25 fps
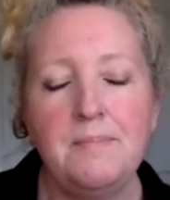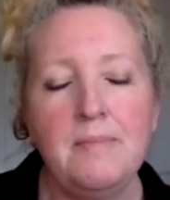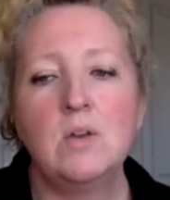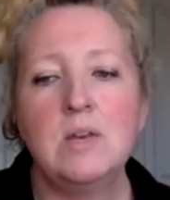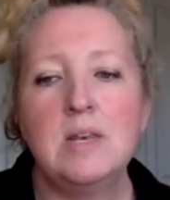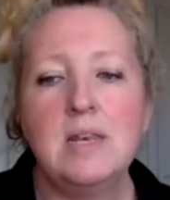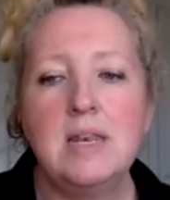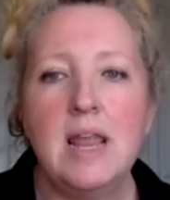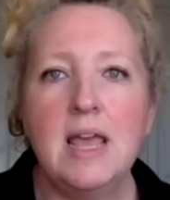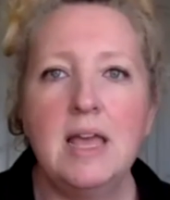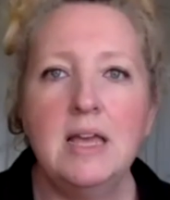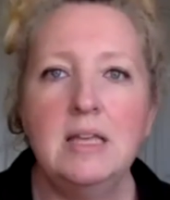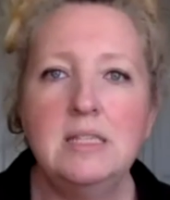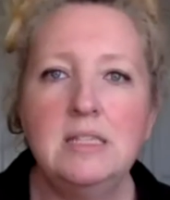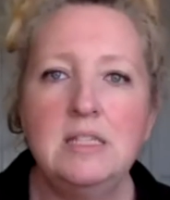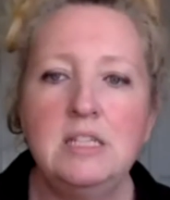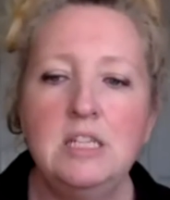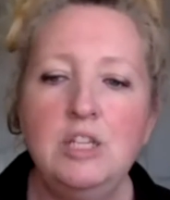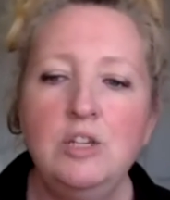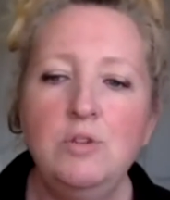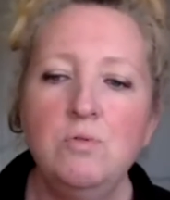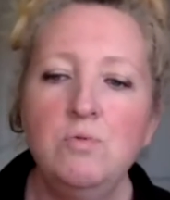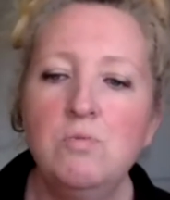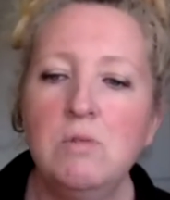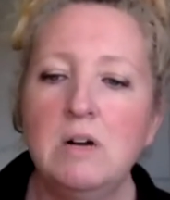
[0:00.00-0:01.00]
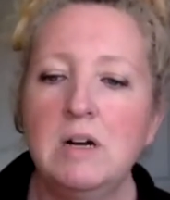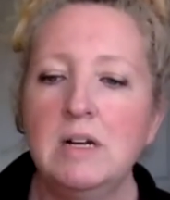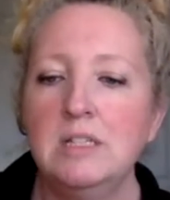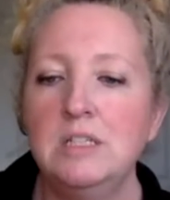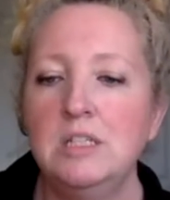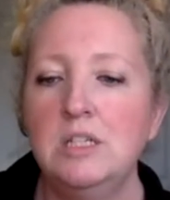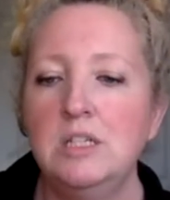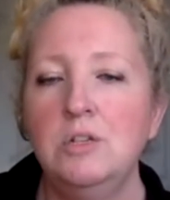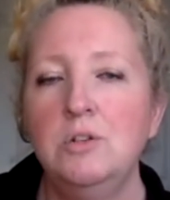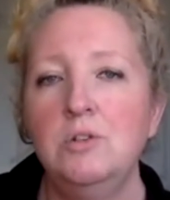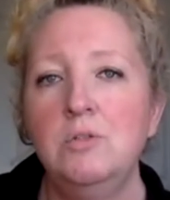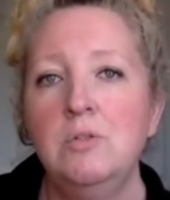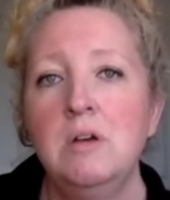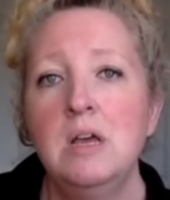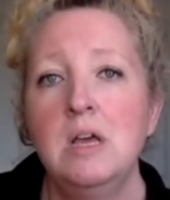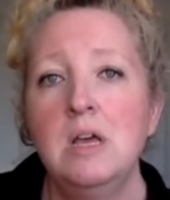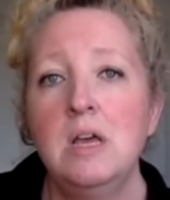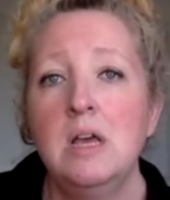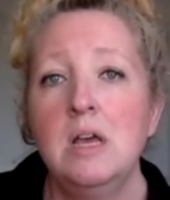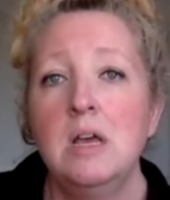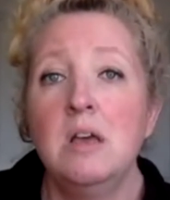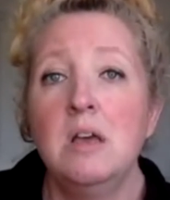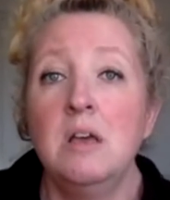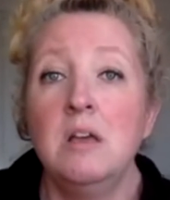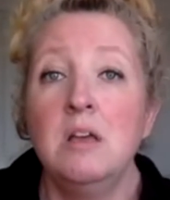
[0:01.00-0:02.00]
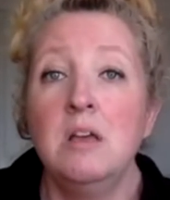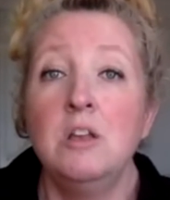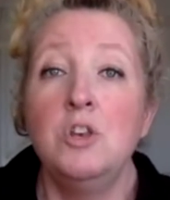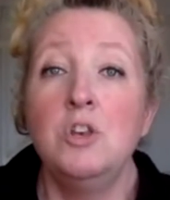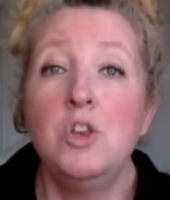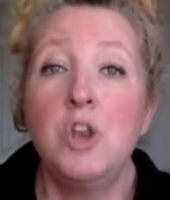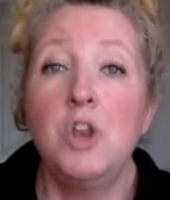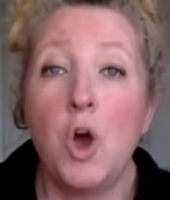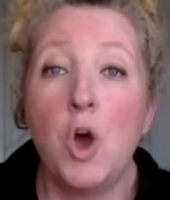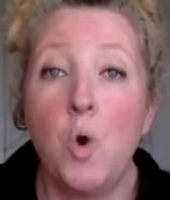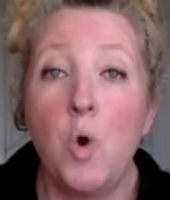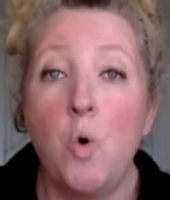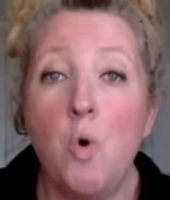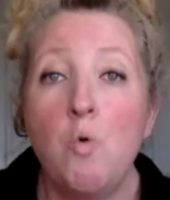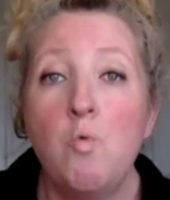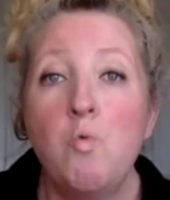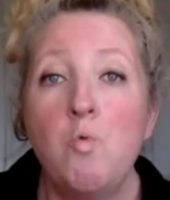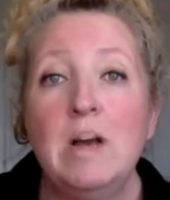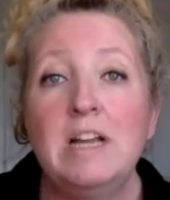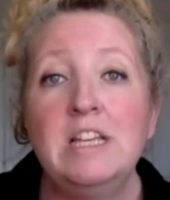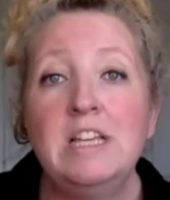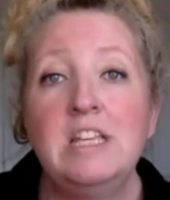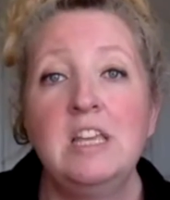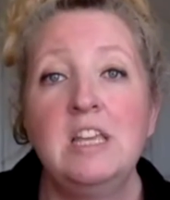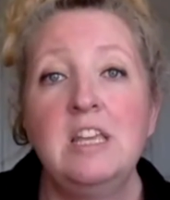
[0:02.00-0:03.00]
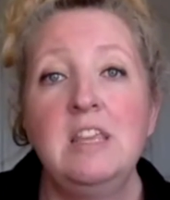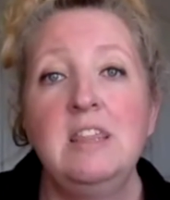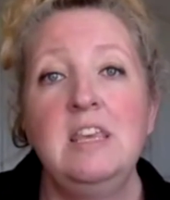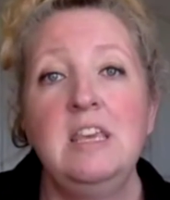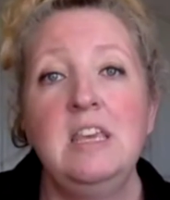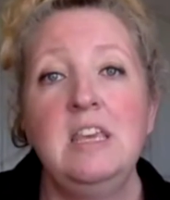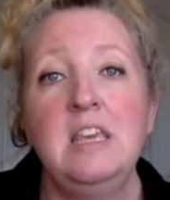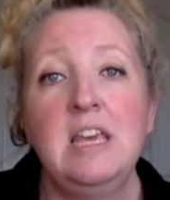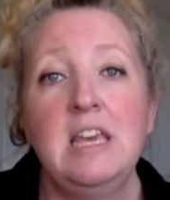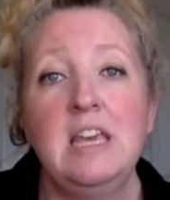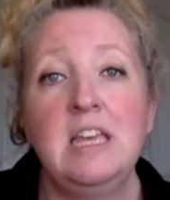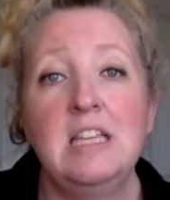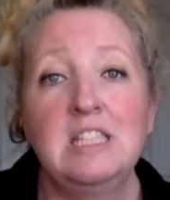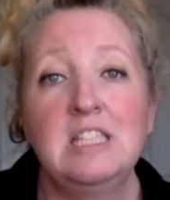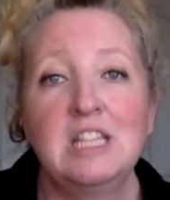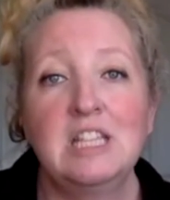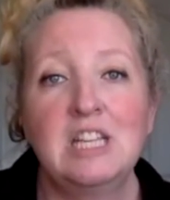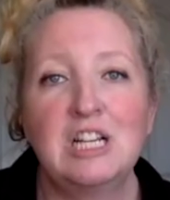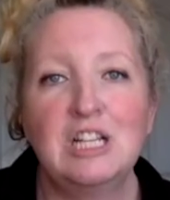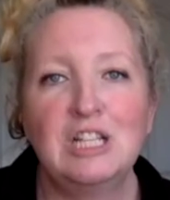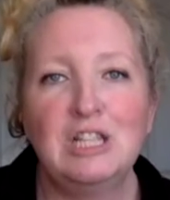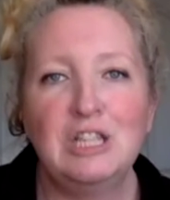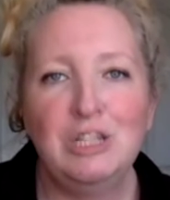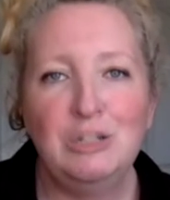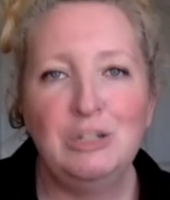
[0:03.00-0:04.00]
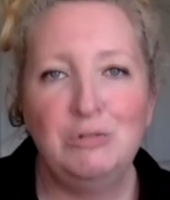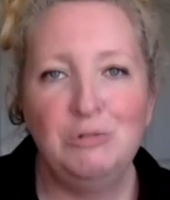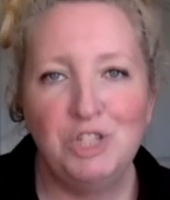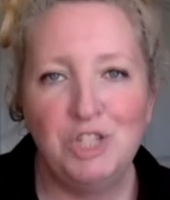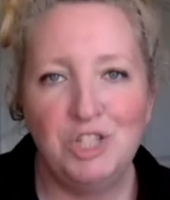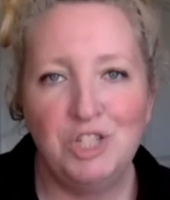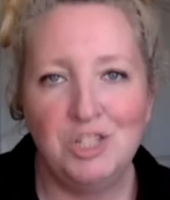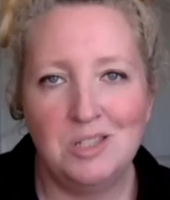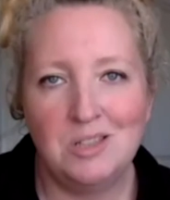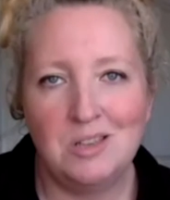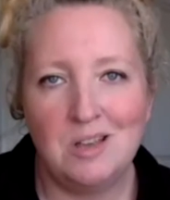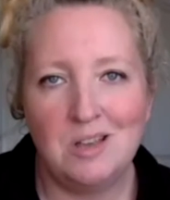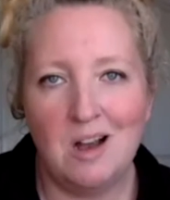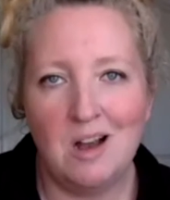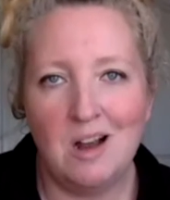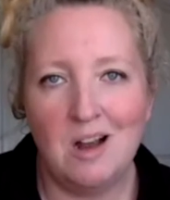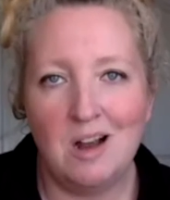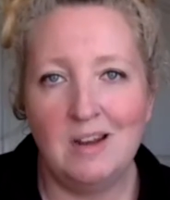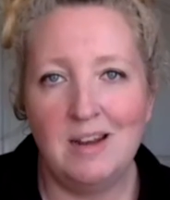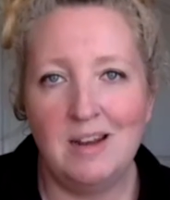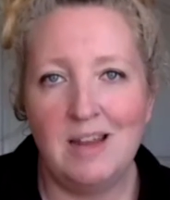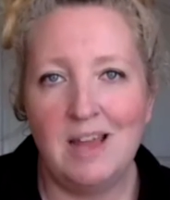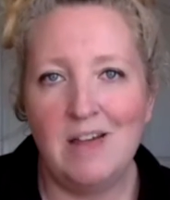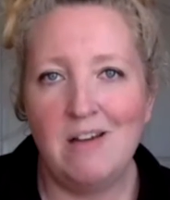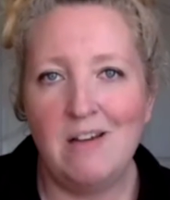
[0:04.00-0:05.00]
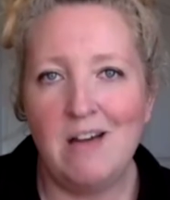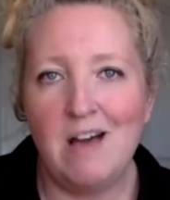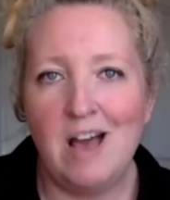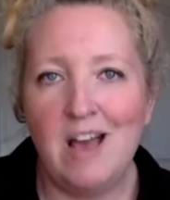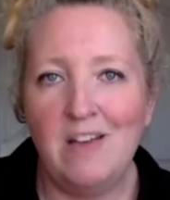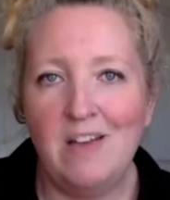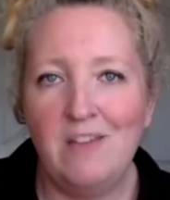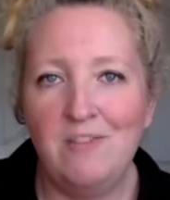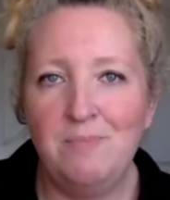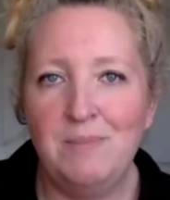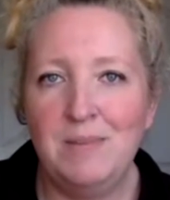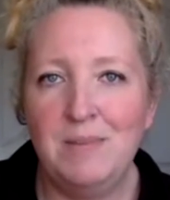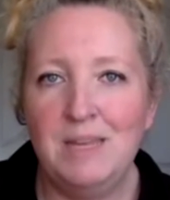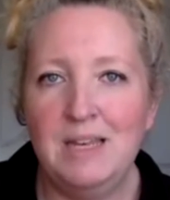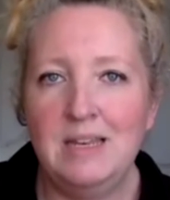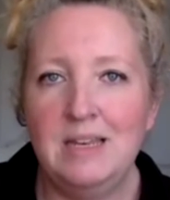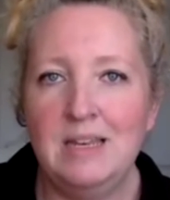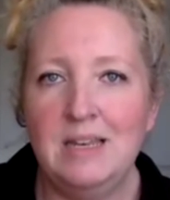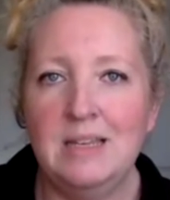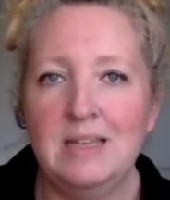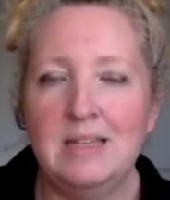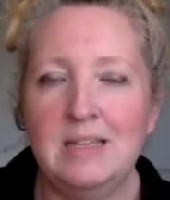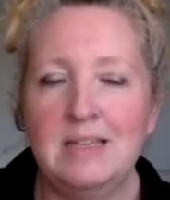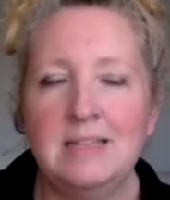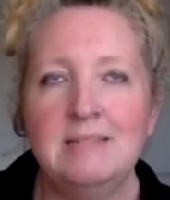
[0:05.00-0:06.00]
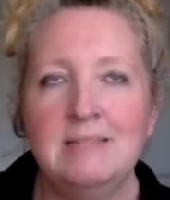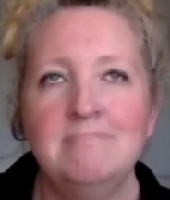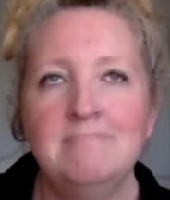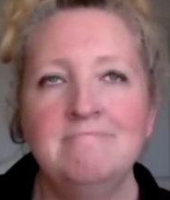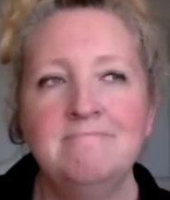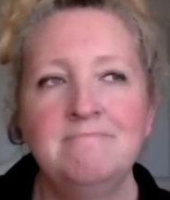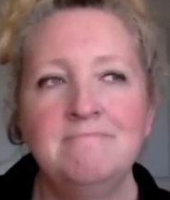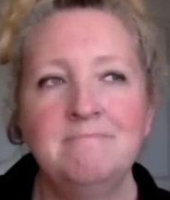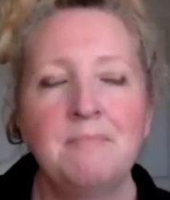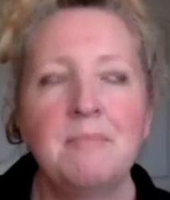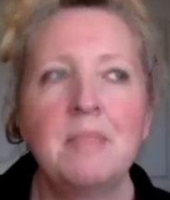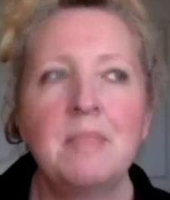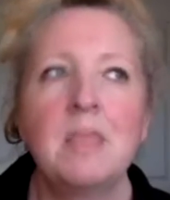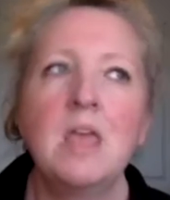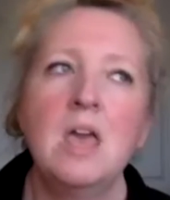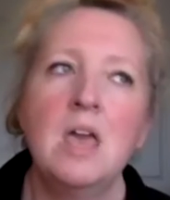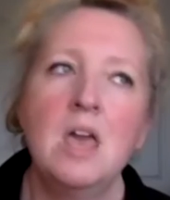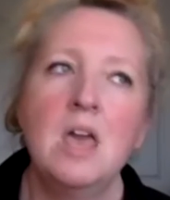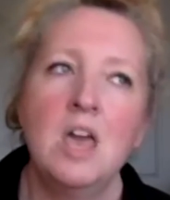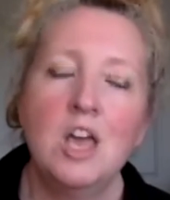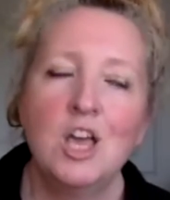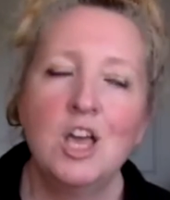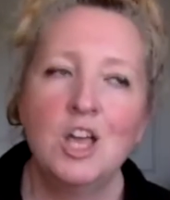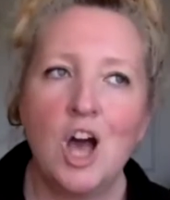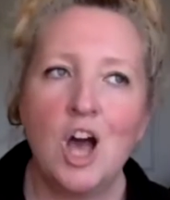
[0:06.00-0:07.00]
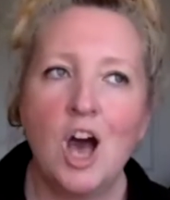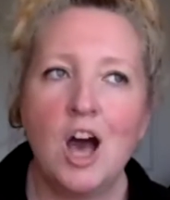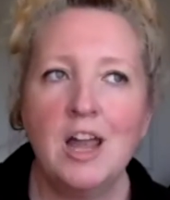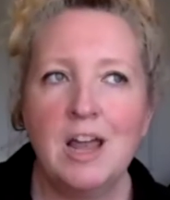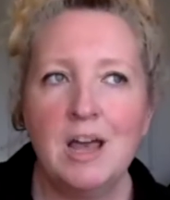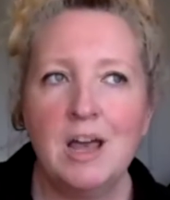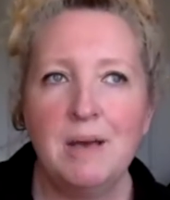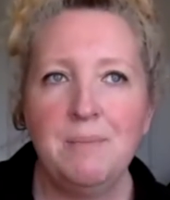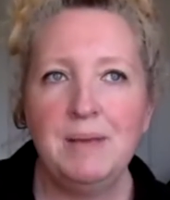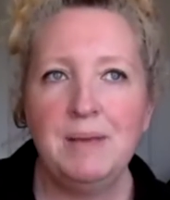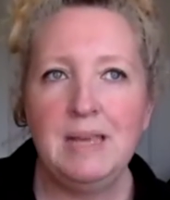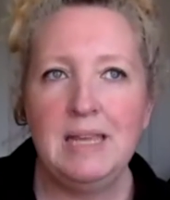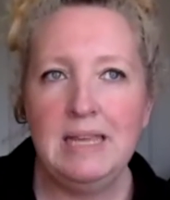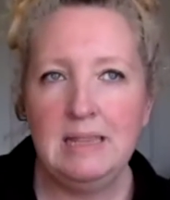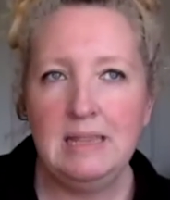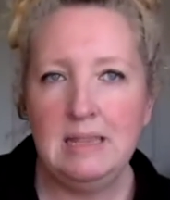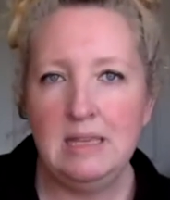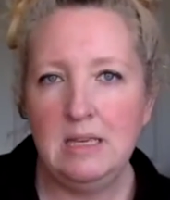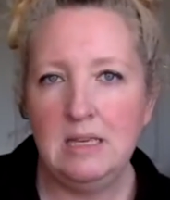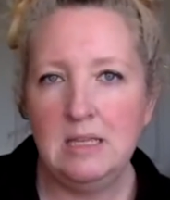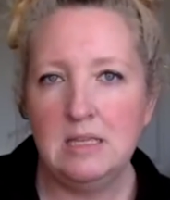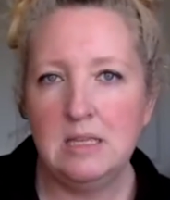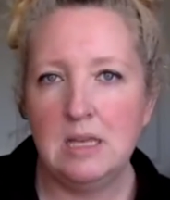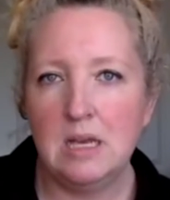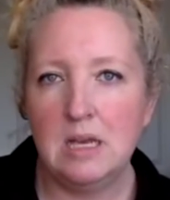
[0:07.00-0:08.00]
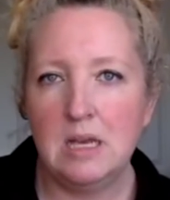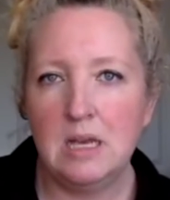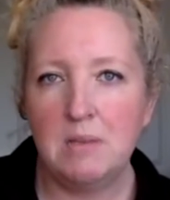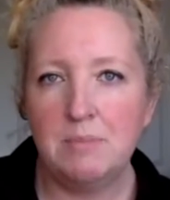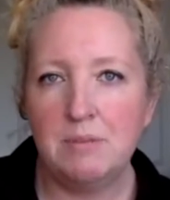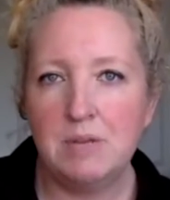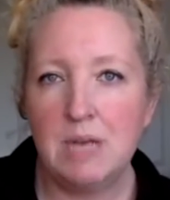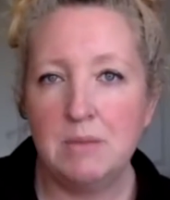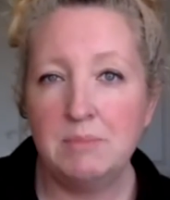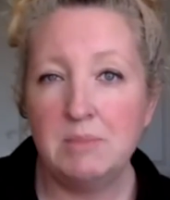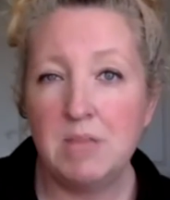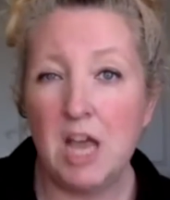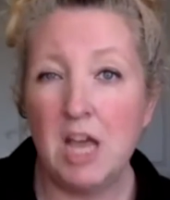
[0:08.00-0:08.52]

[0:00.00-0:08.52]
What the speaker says: Next, you want to know what the exclusions are. Now, I've been caught up in these a couple times.